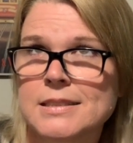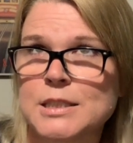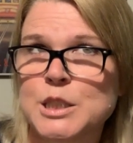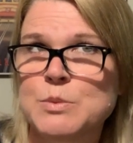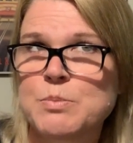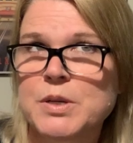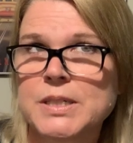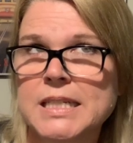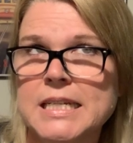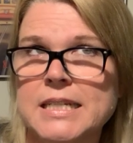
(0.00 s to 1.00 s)

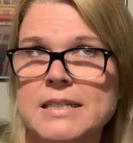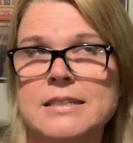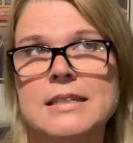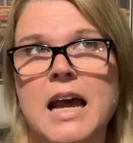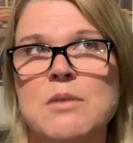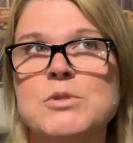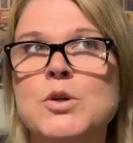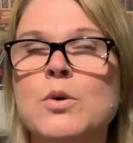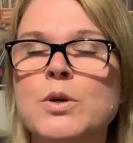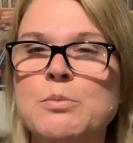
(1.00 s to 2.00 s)
Spirulina, I'm
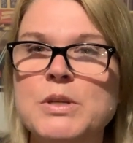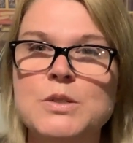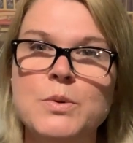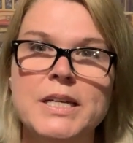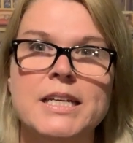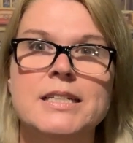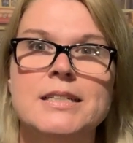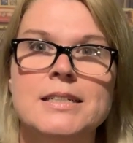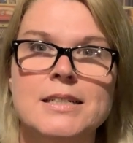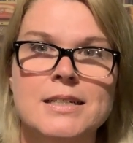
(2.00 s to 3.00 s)
torn
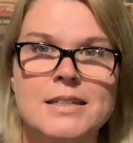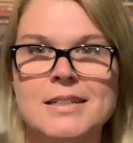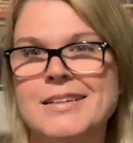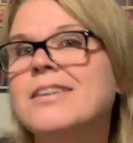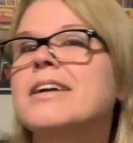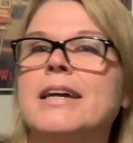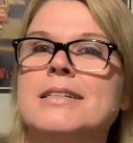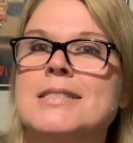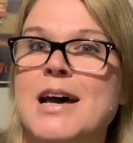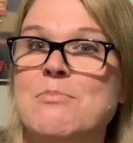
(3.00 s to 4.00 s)
between, okay,
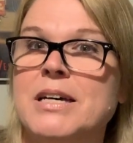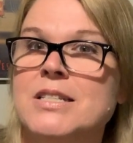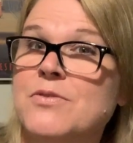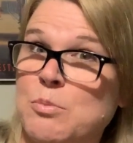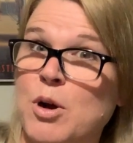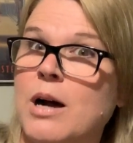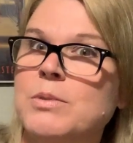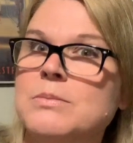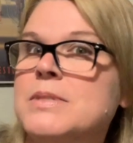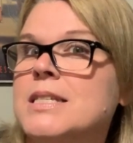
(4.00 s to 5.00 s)
is that best for
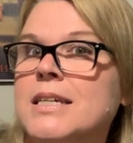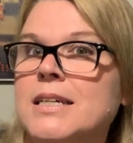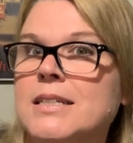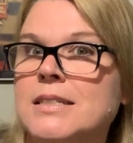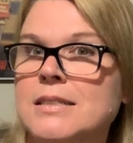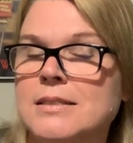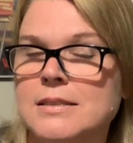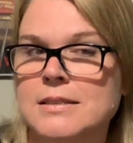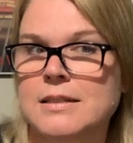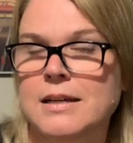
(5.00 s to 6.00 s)
problem skin?
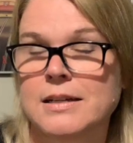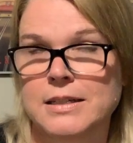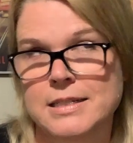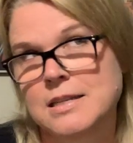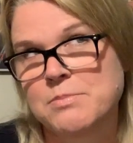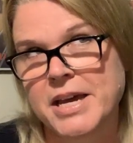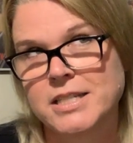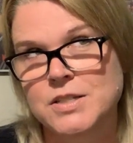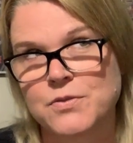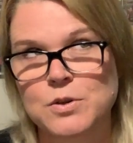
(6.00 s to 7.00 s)
Is it
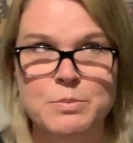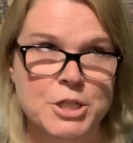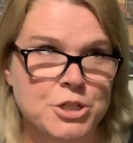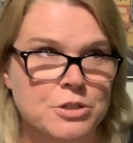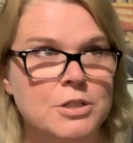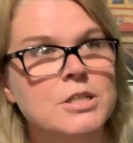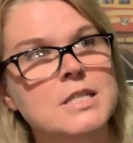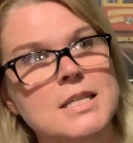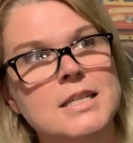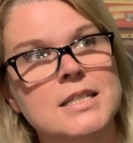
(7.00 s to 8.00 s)
best for mature
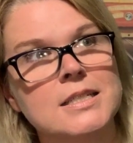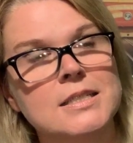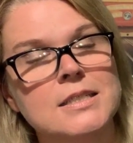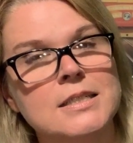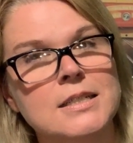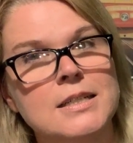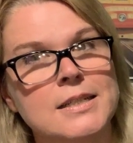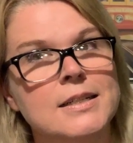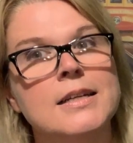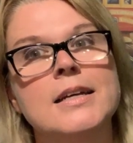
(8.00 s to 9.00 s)
skin?
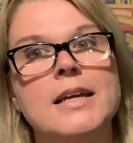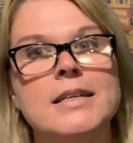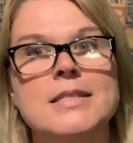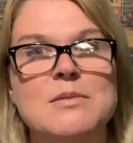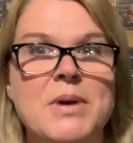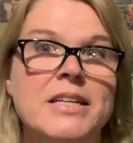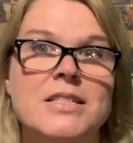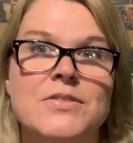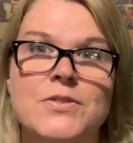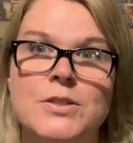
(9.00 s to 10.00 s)
Is it
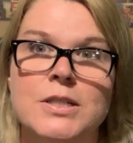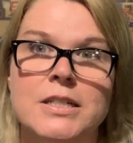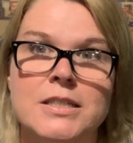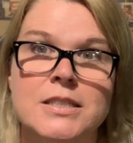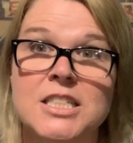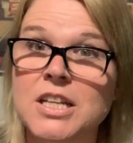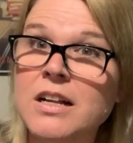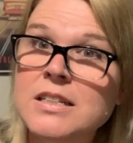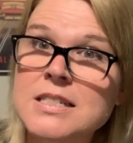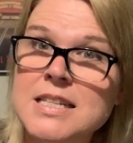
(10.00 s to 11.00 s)
best for
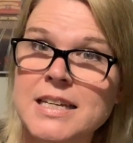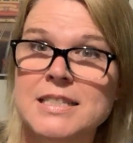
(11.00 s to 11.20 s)
dull skin?